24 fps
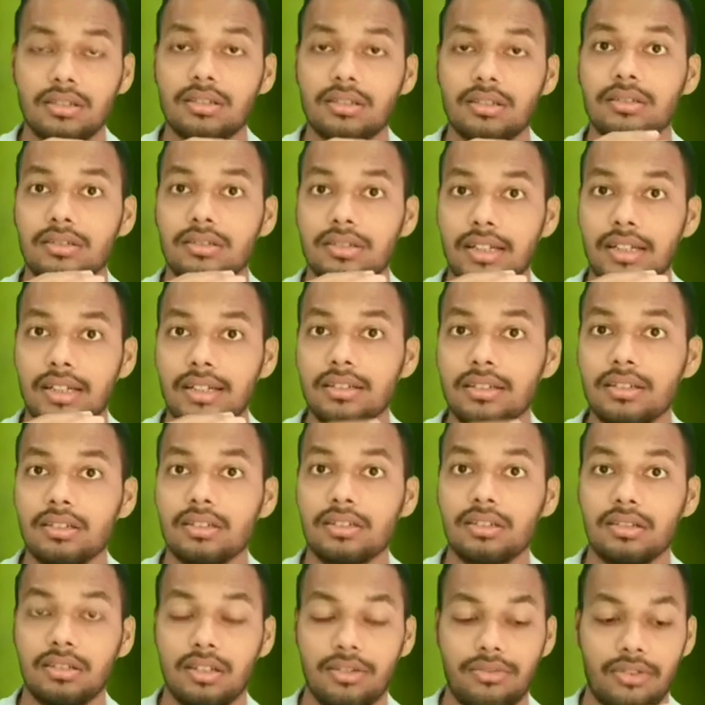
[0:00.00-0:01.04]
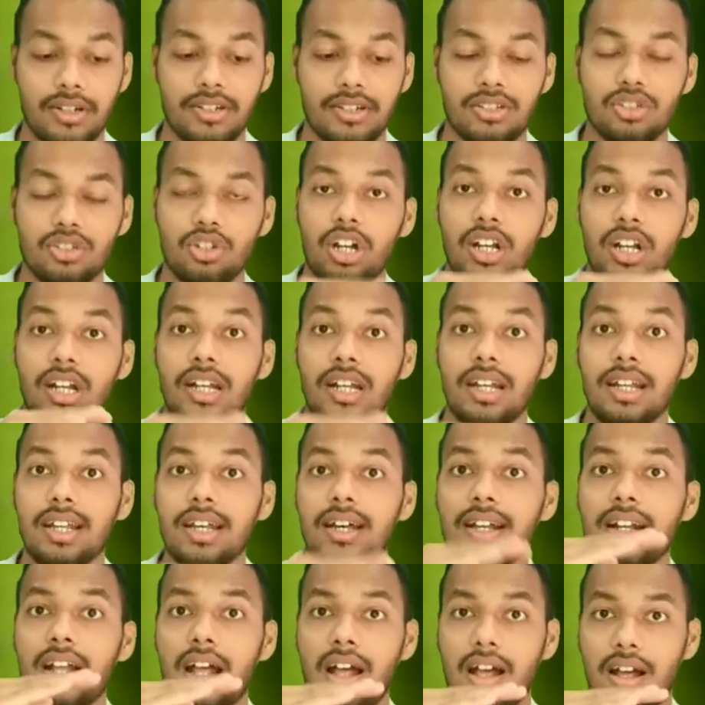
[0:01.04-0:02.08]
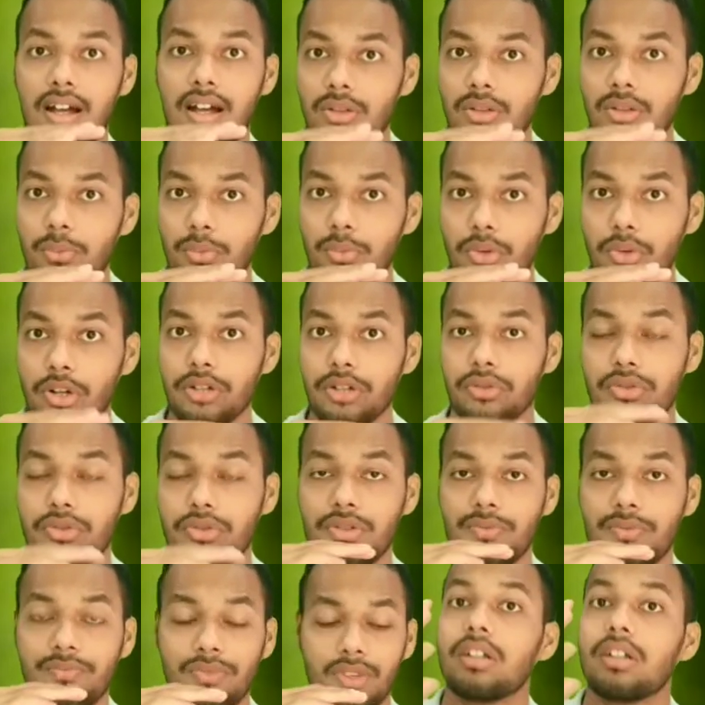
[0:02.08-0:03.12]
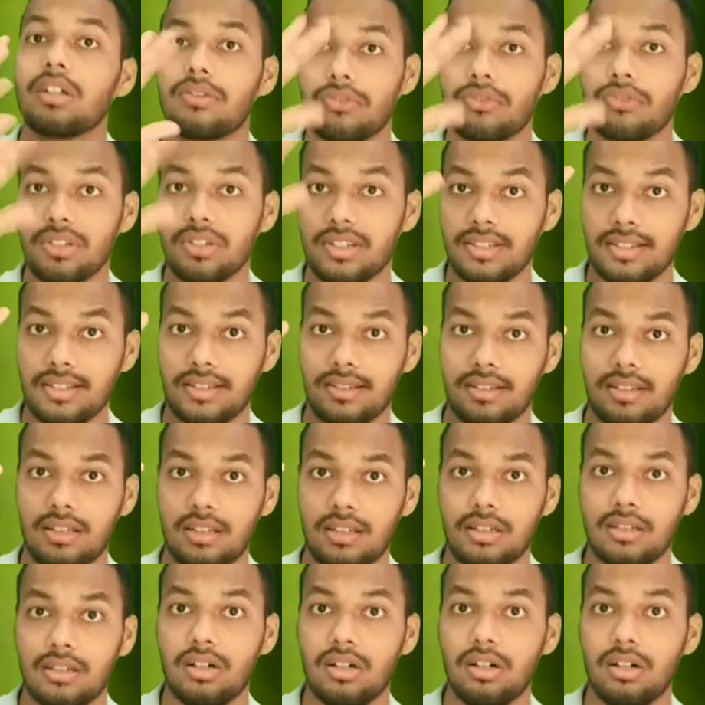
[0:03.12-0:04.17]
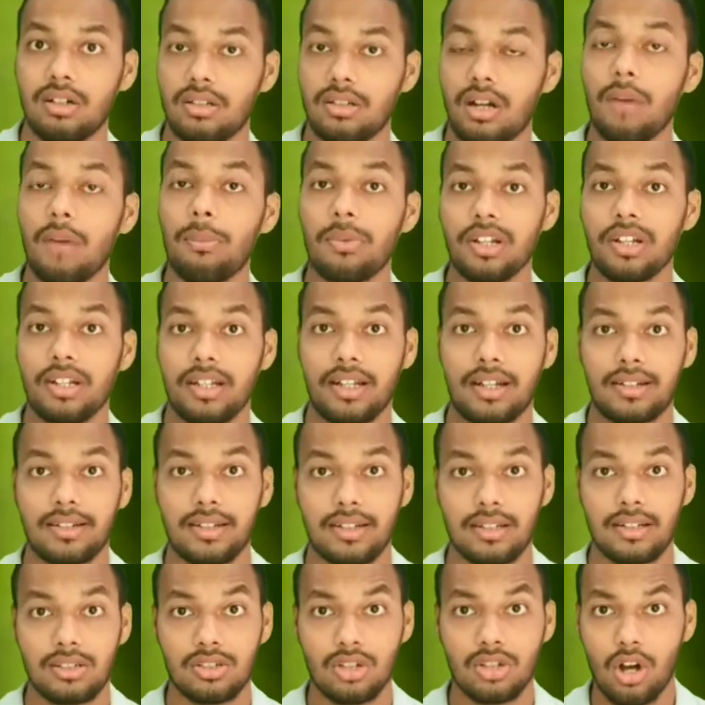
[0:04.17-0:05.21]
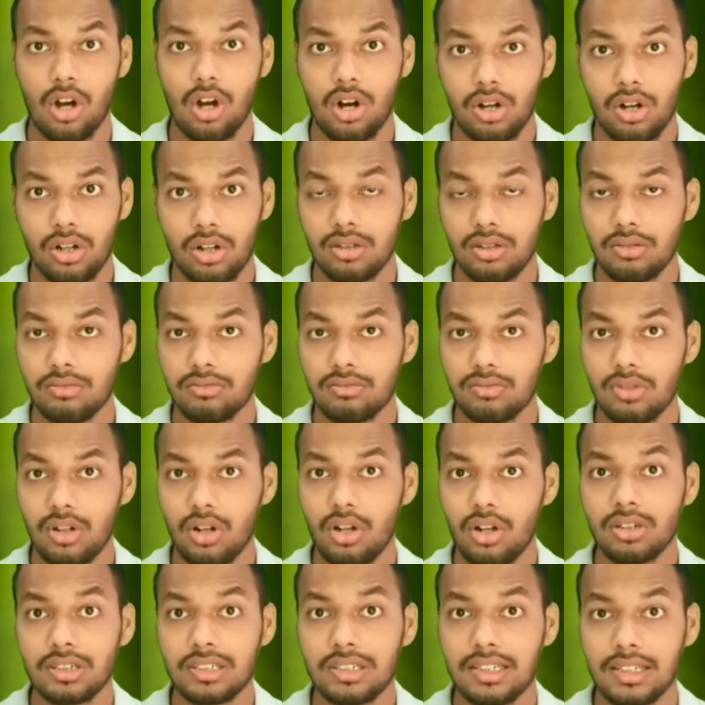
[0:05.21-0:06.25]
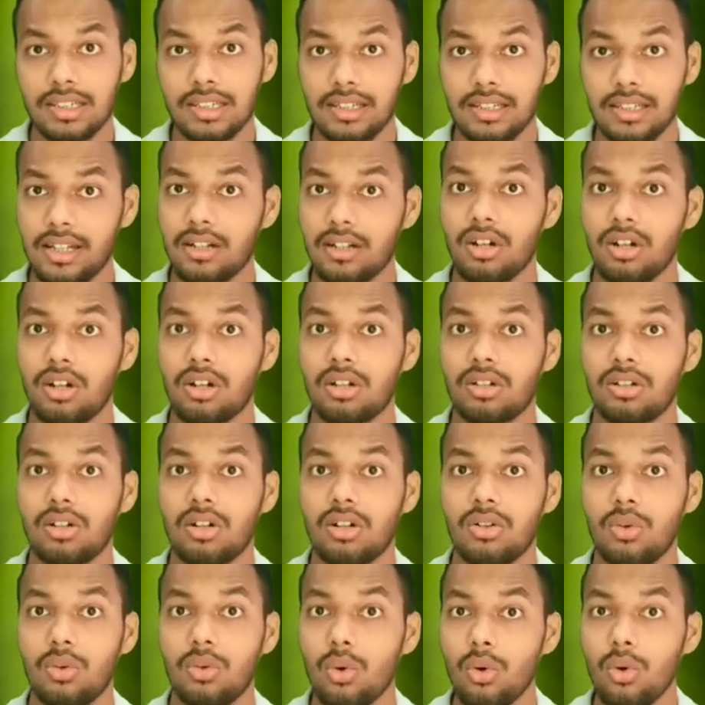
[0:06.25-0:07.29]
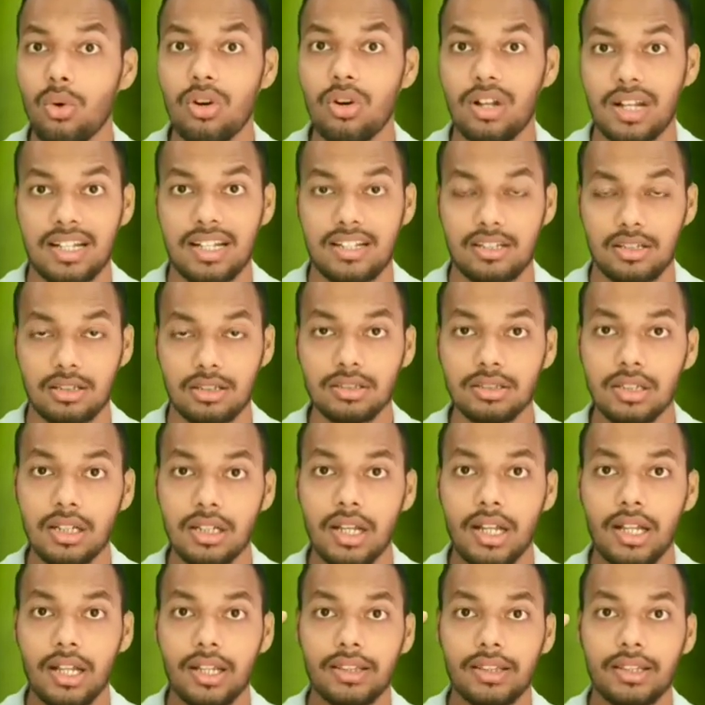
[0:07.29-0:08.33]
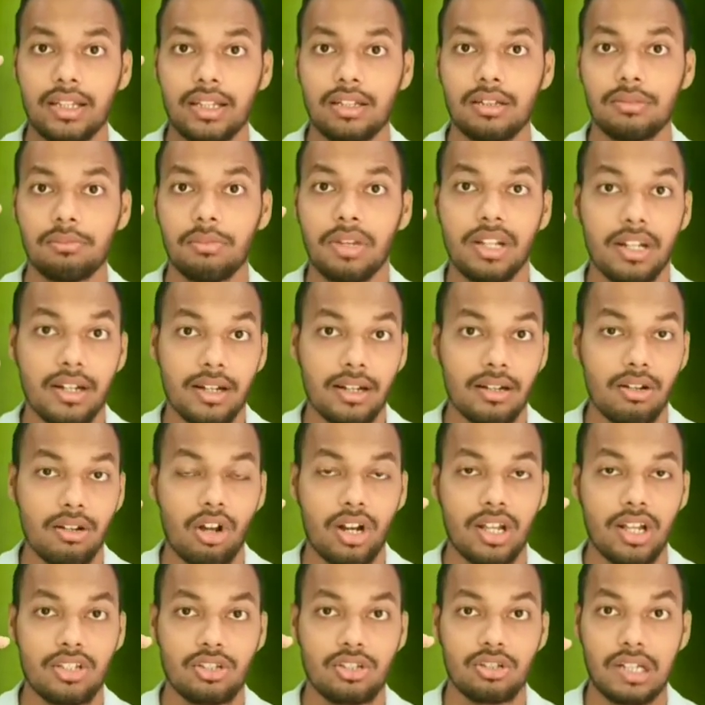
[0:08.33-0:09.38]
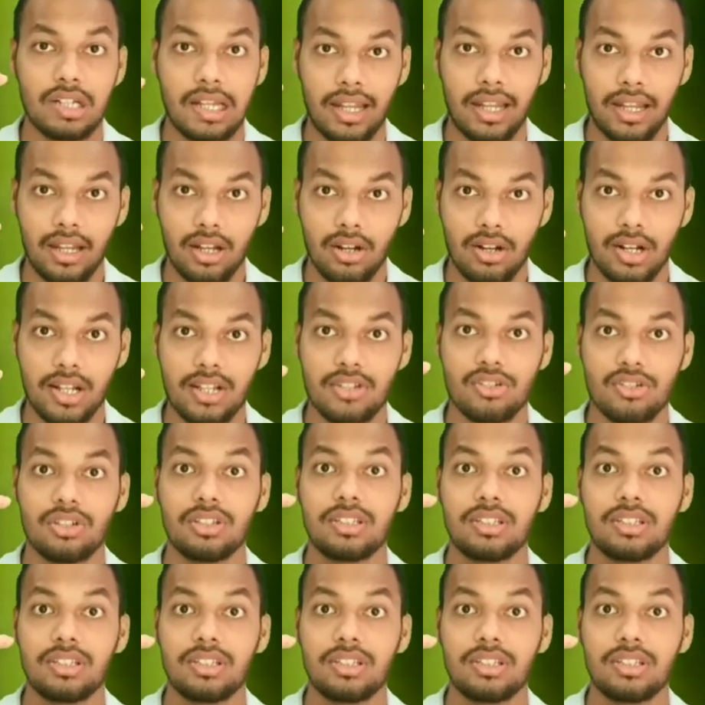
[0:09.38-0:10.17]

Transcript: then different soil layer produced. If we see the upper layer, that is organic layer or O horizon, then mineral horizon, A horizon,